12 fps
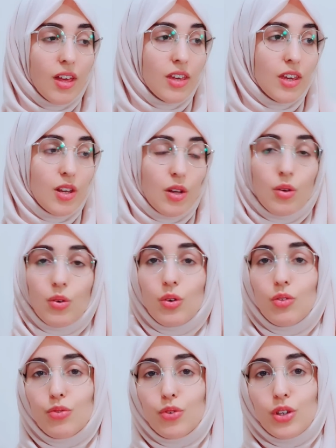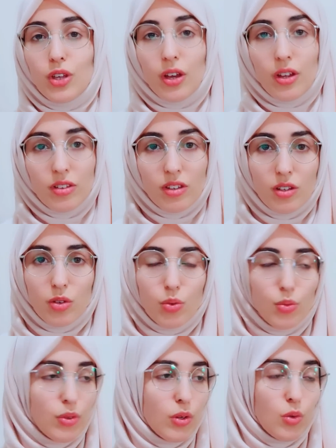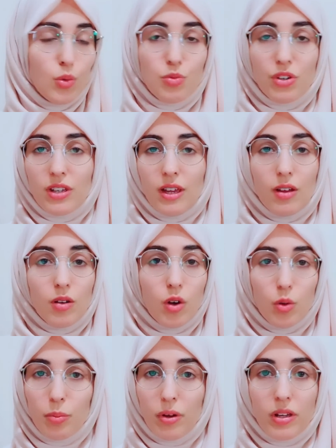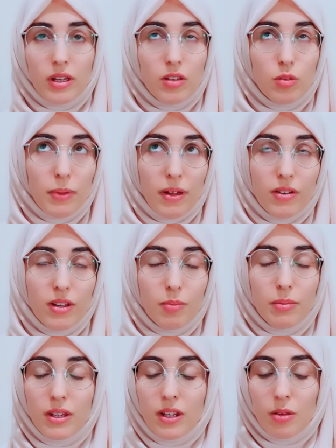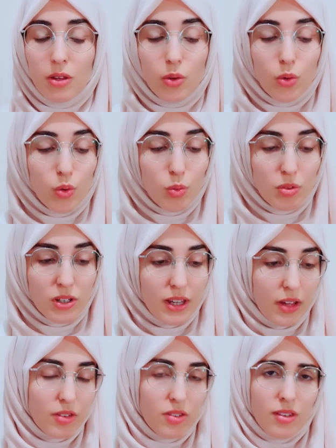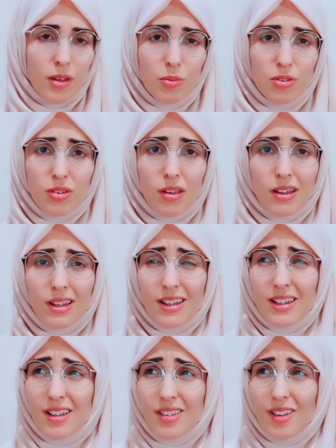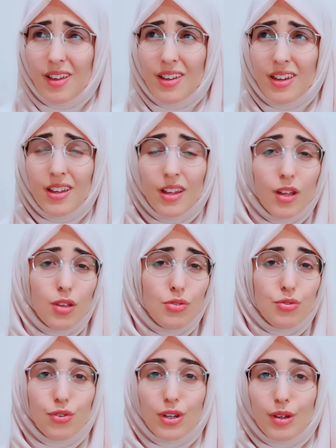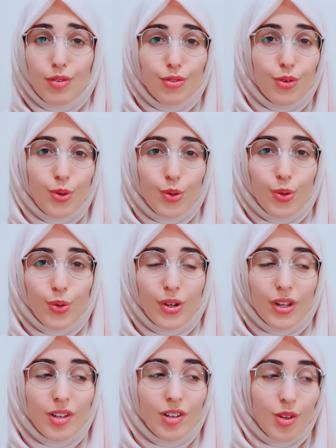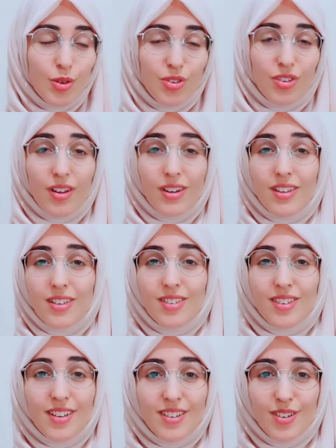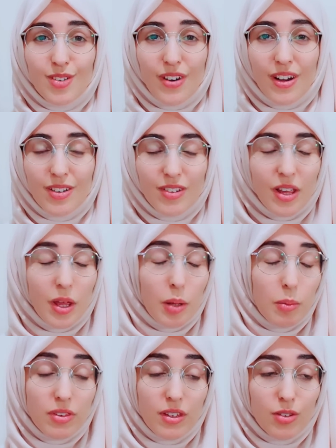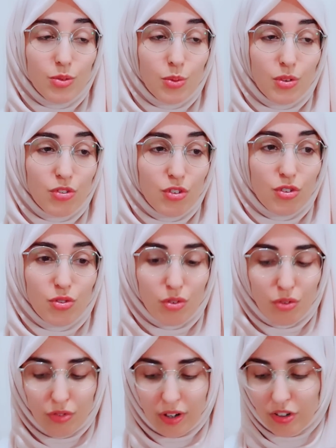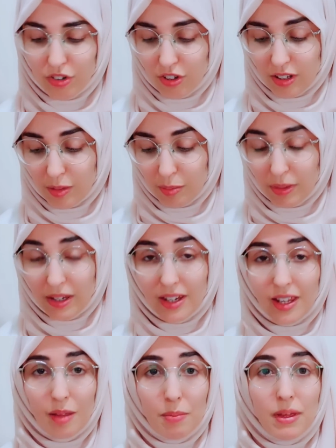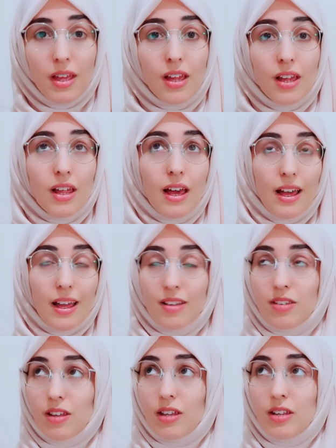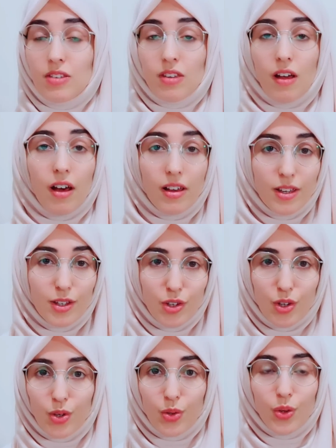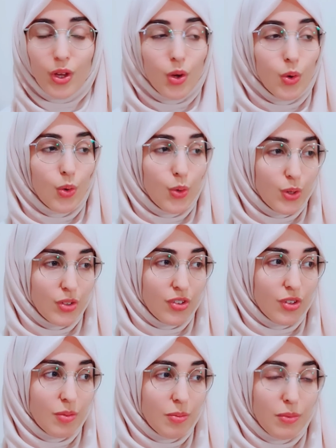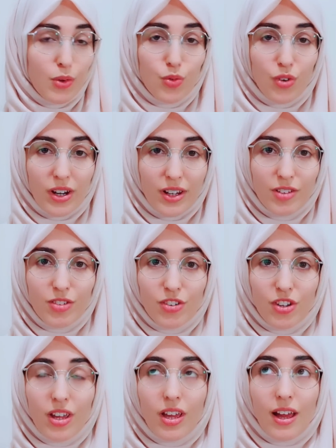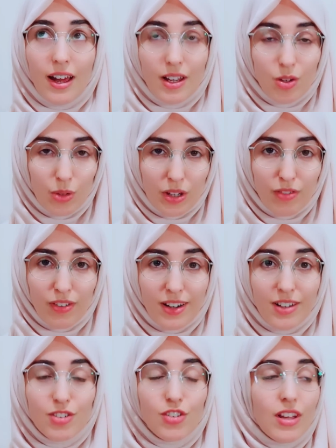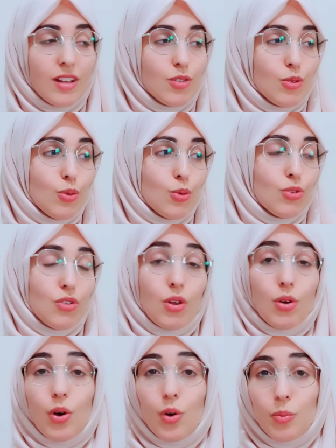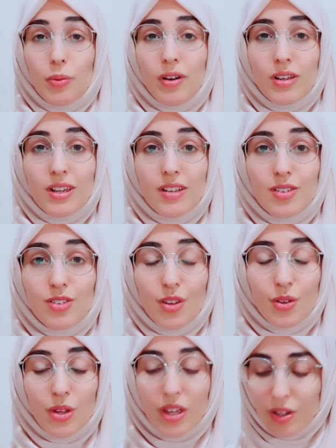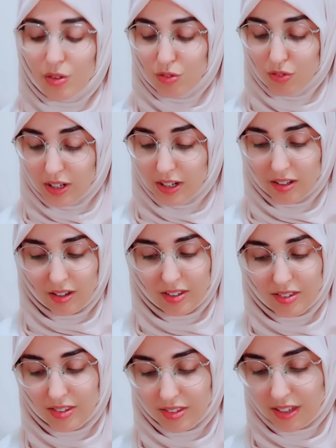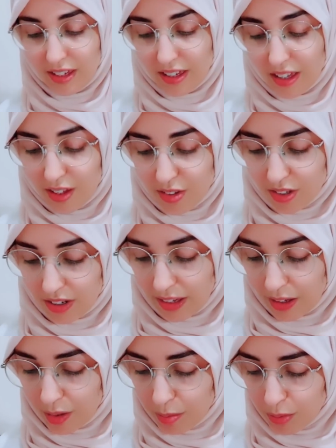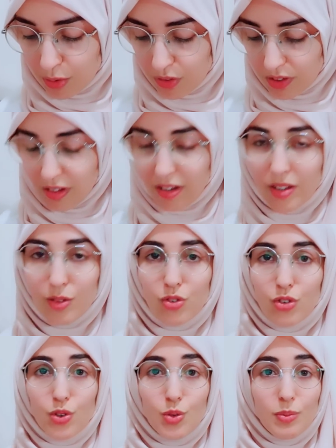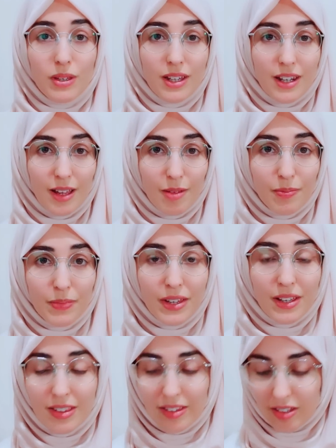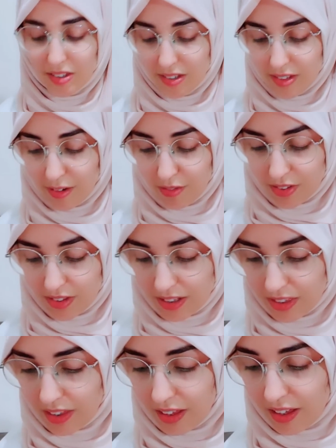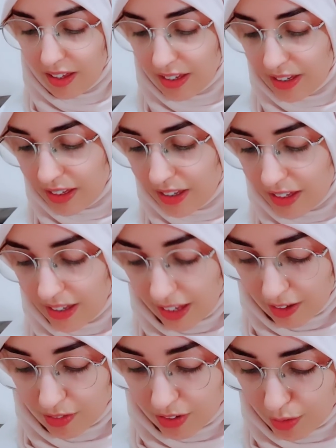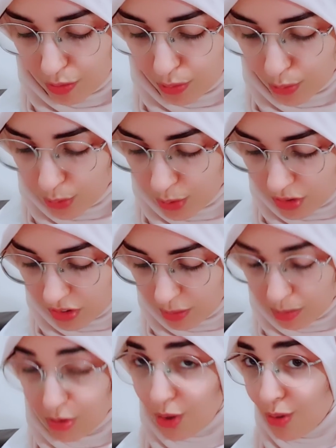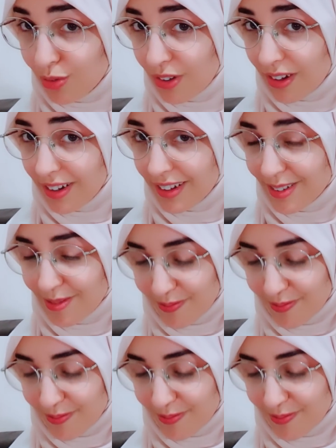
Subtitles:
you know, for years they all bring out Home Bargains, Poundland, B&M, they all bring out the same stock, and then there's like 3 or 4 new stock that's dotted around, but this was just refreshing. B&M had an entire new autumn range, Halloween range and also Home Bargains, so it was really nice to see. So now I'm moving on to B&M. This is everything that I have got for autumn so far.